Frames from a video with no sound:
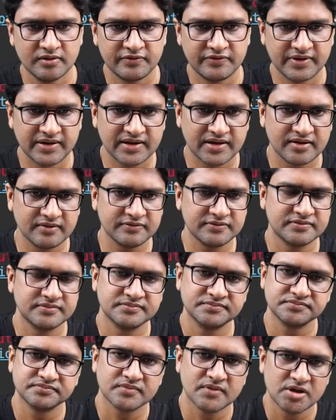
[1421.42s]
Fair enough.
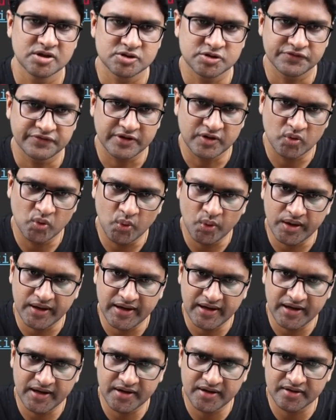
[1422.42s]
So if I go
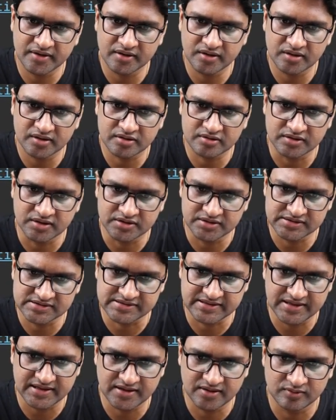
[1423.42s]
and run
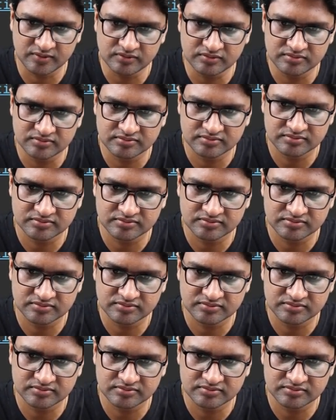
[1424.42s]
this now,